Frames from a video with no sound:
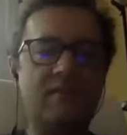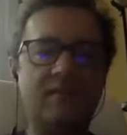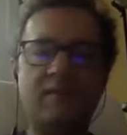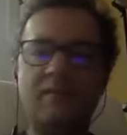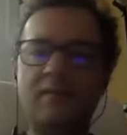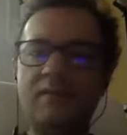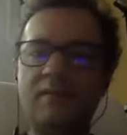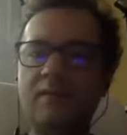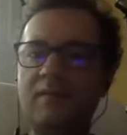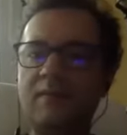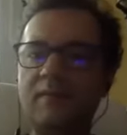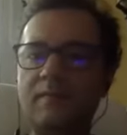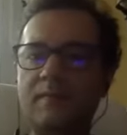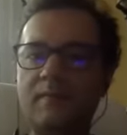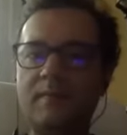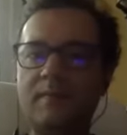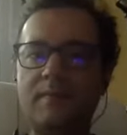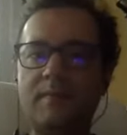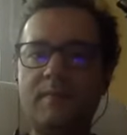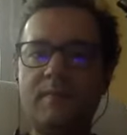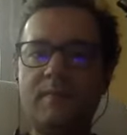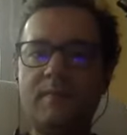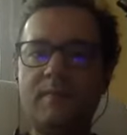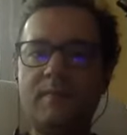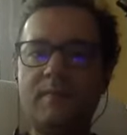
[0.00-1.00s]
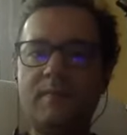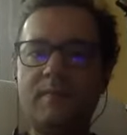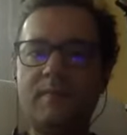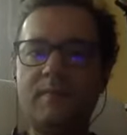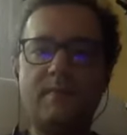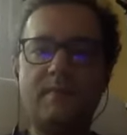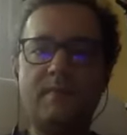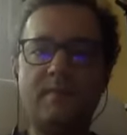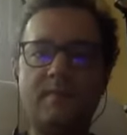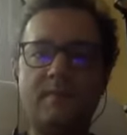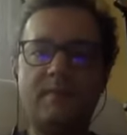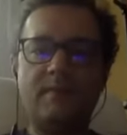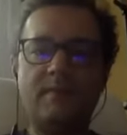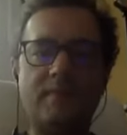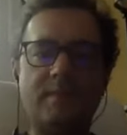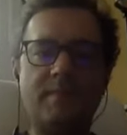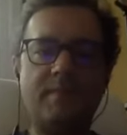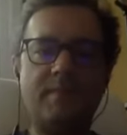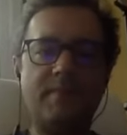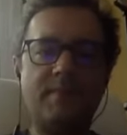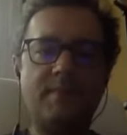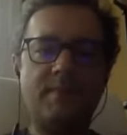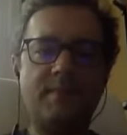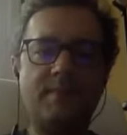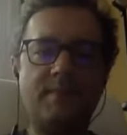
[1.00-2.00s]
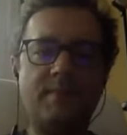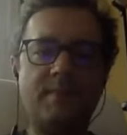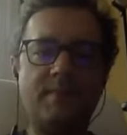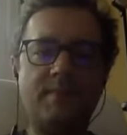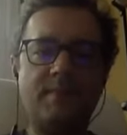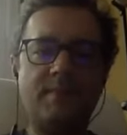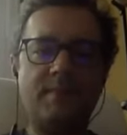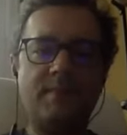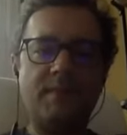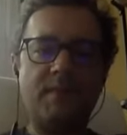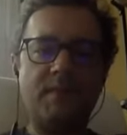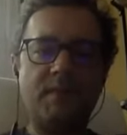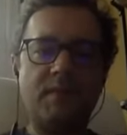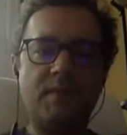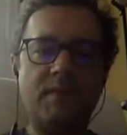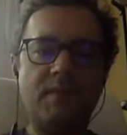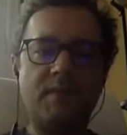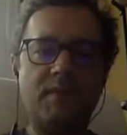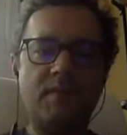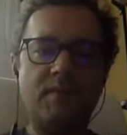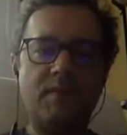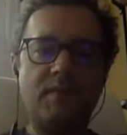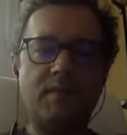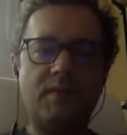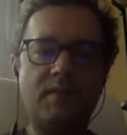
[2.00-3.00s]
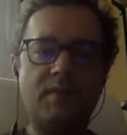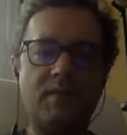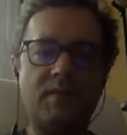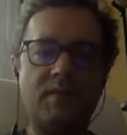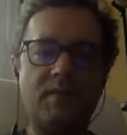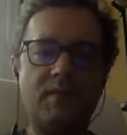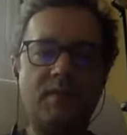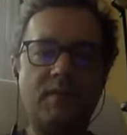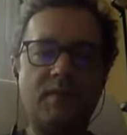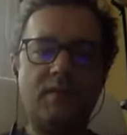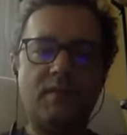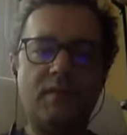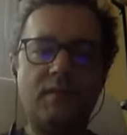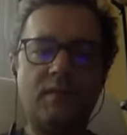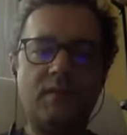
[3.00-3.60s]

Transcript: [no speech]